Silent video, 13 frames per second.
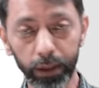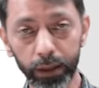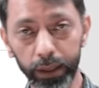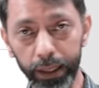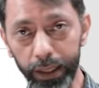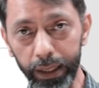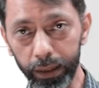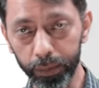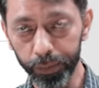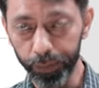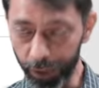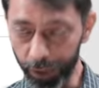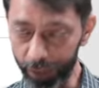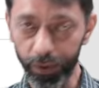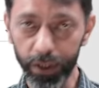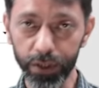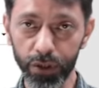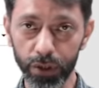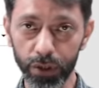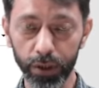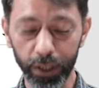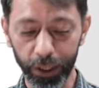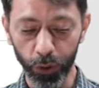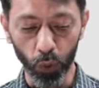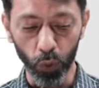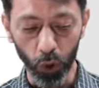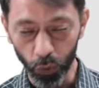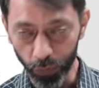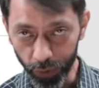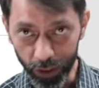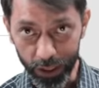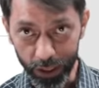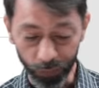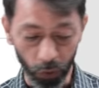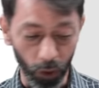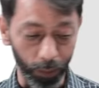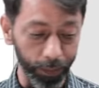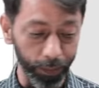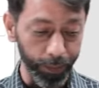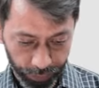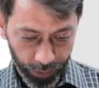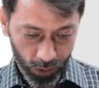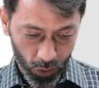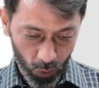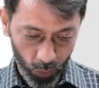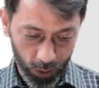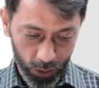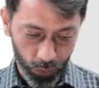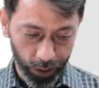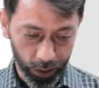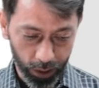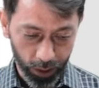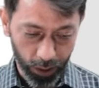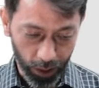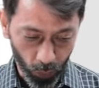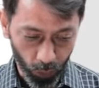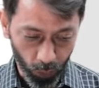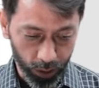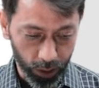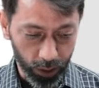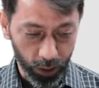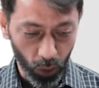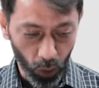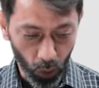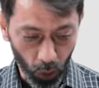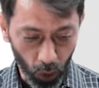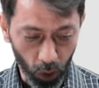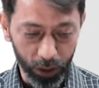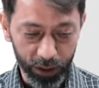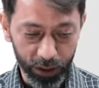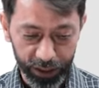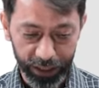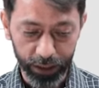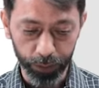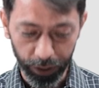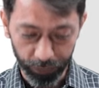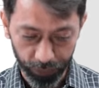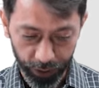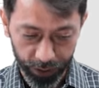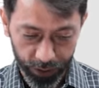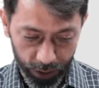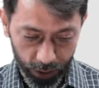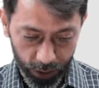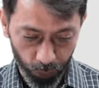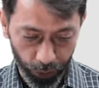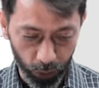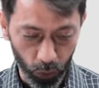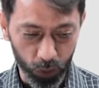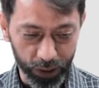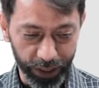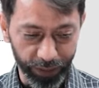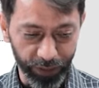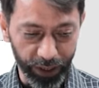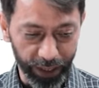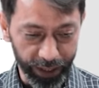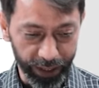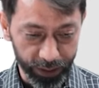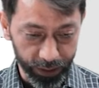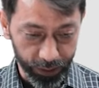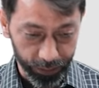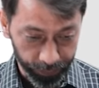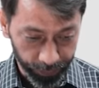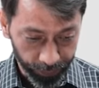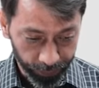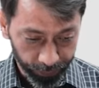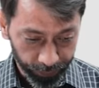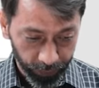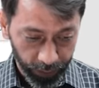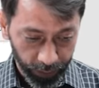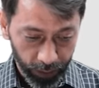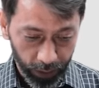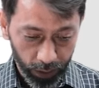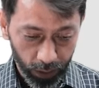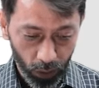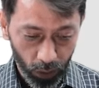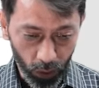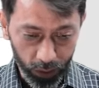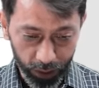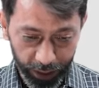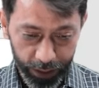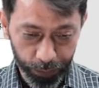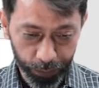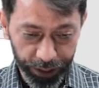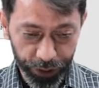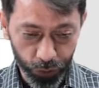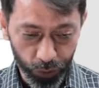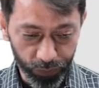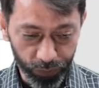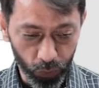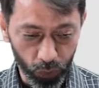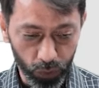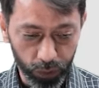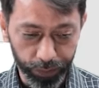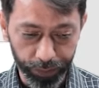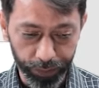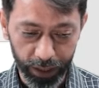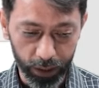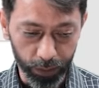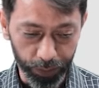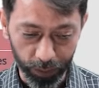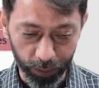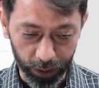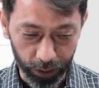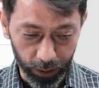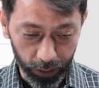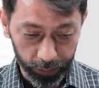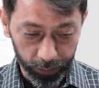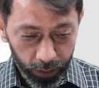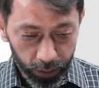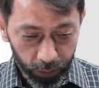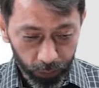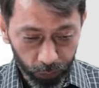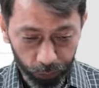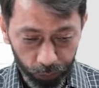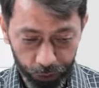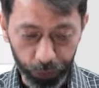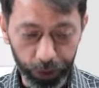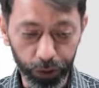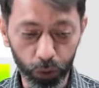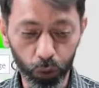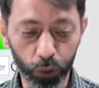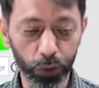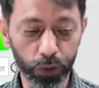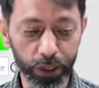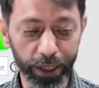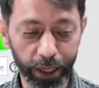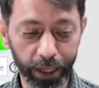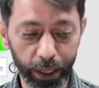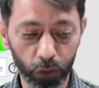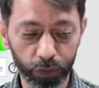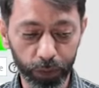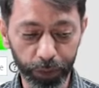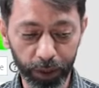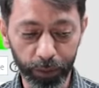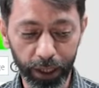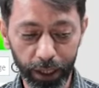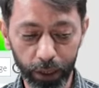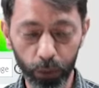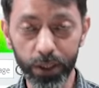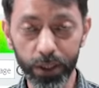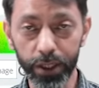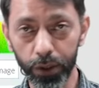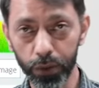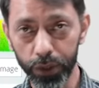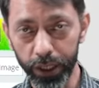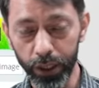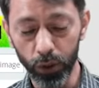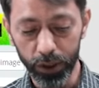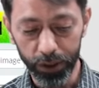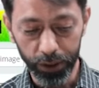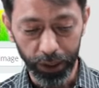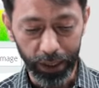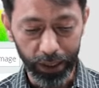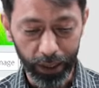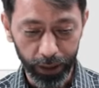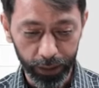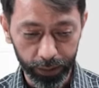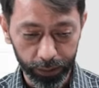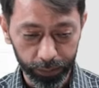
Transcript: the preference that you want to fill in this form. So once we are done with all 6 preferences, we go to save and next. On the next page, you have to make the payment, which you can do using any of the payment gateways that you see on the screen here.